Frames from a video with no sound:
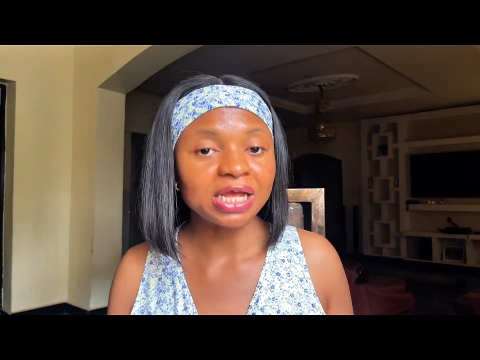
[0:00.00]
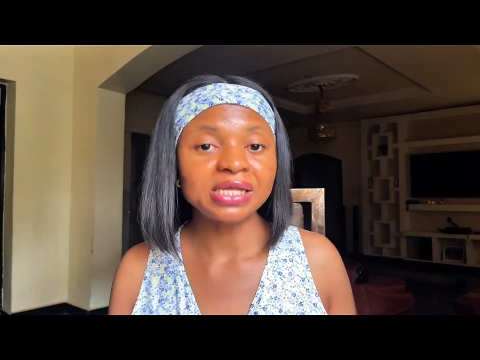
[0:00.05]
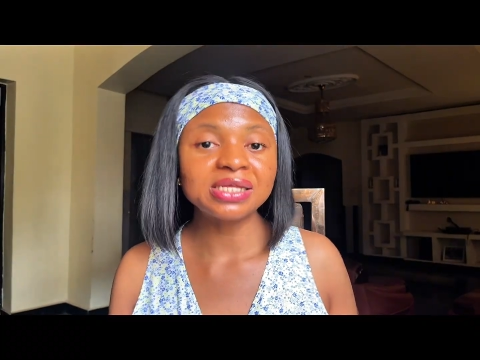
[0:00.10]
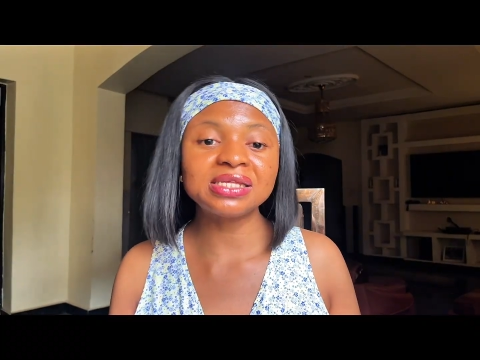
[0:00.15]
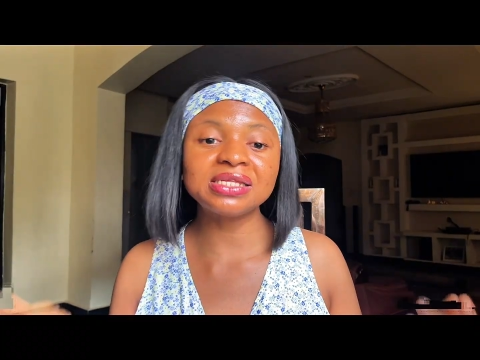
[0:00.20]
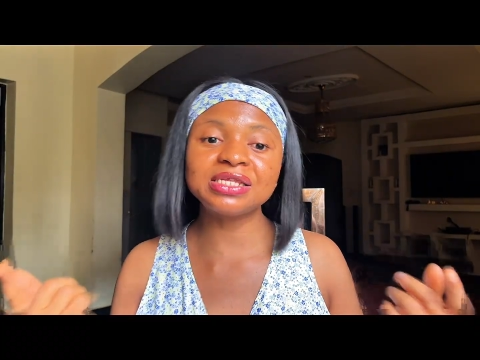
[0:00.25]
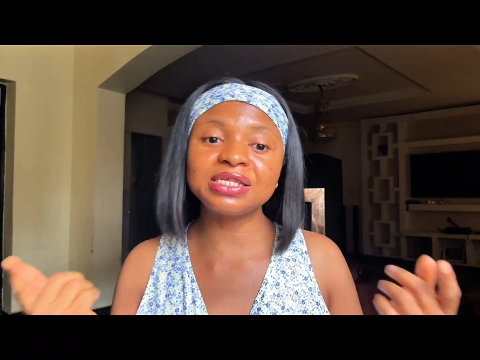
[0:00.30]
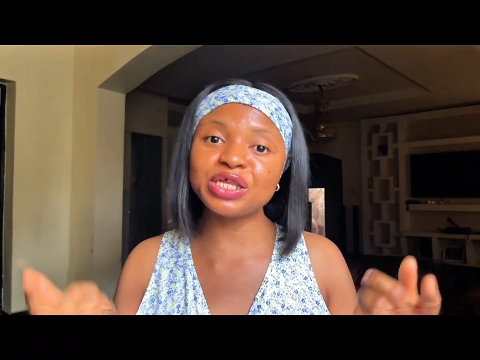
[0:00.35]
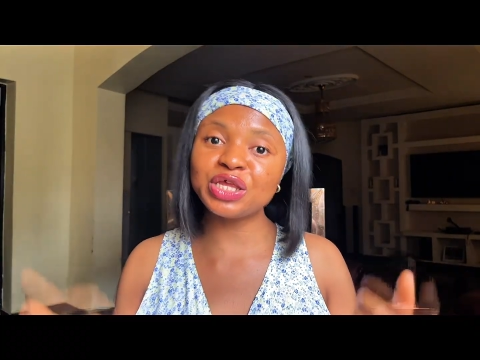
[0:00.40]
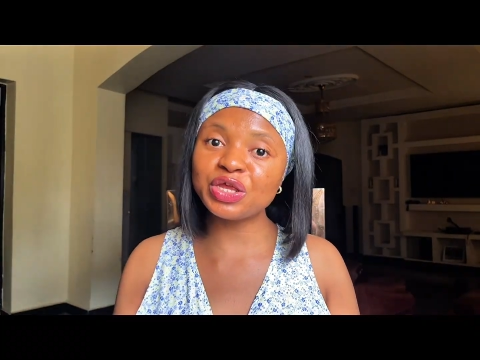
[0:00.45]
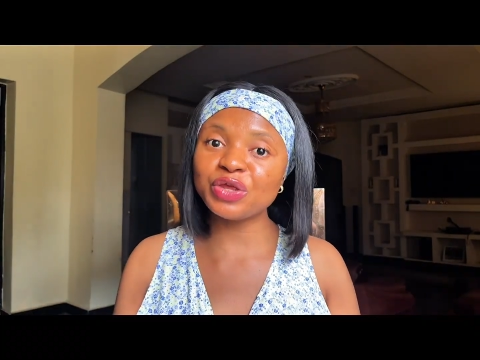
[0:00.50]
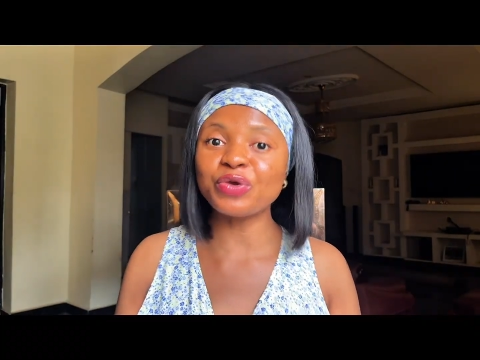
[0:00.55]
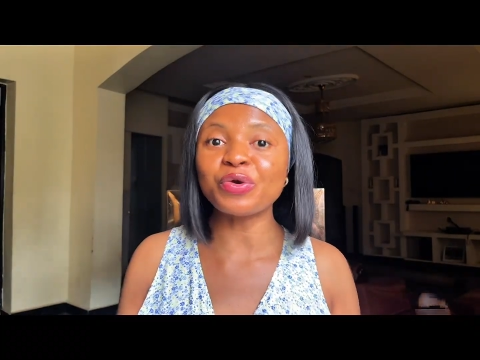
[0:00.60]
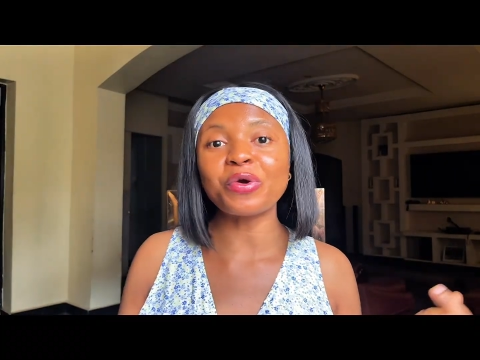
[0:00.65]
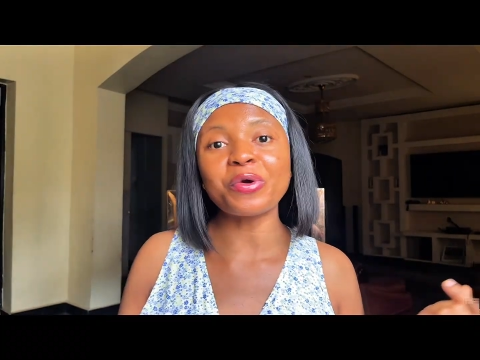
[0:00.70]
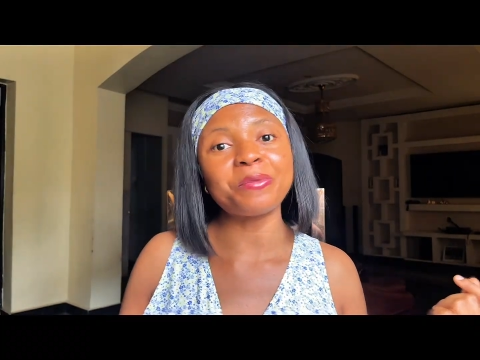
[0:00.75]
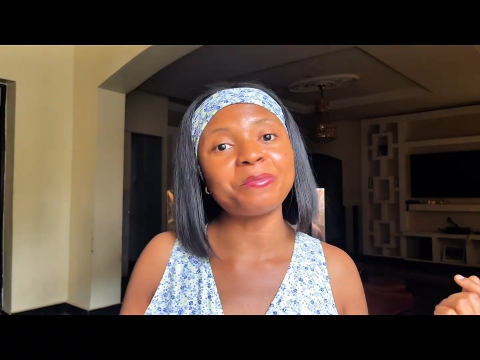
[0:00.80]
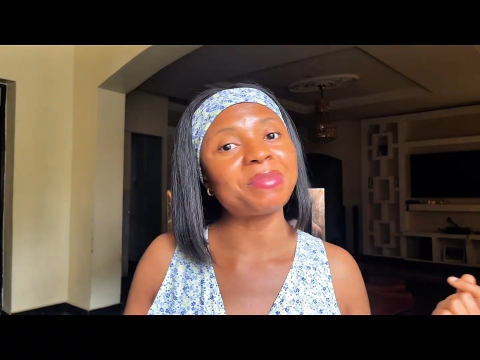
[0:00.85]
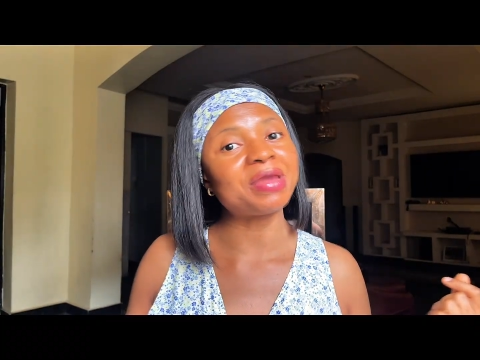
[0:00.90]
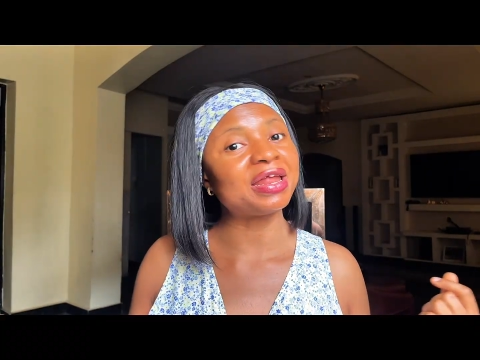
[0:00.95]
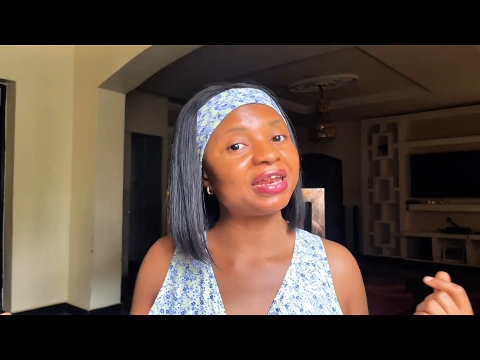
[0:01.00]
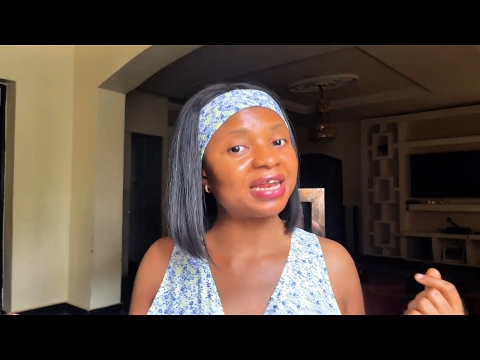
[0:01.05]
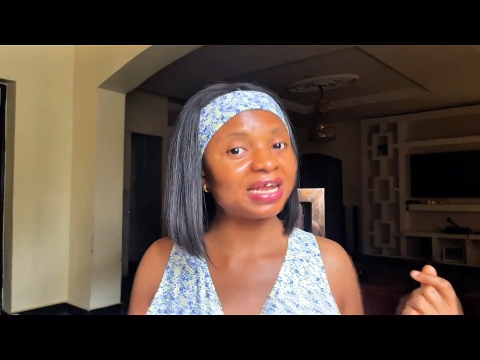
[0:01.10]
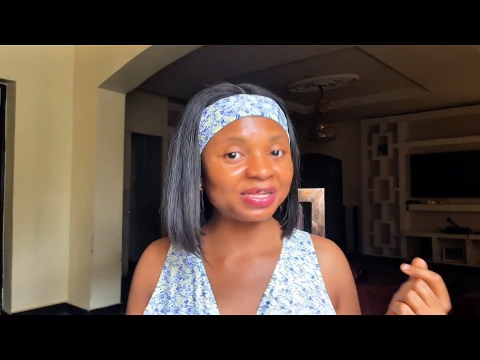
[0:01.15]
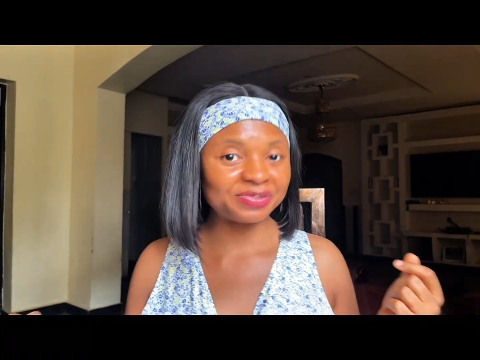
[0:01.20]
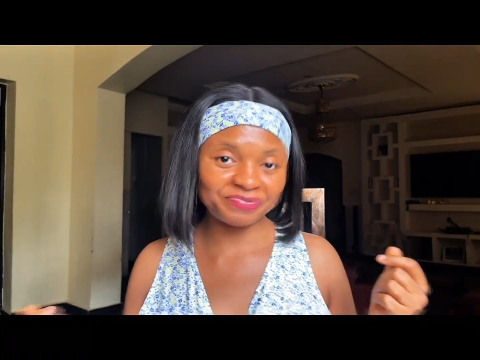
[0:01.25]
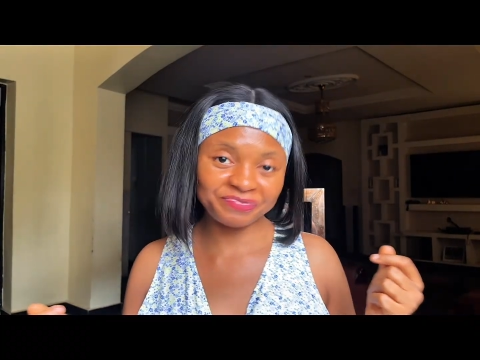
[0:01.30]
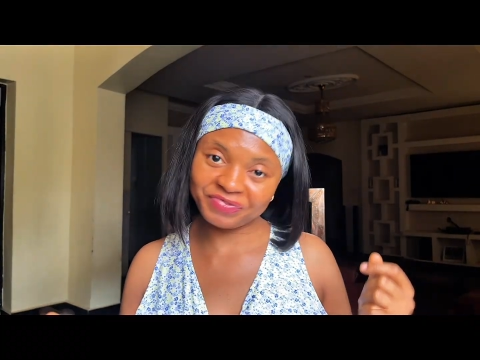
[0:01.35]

See you on my next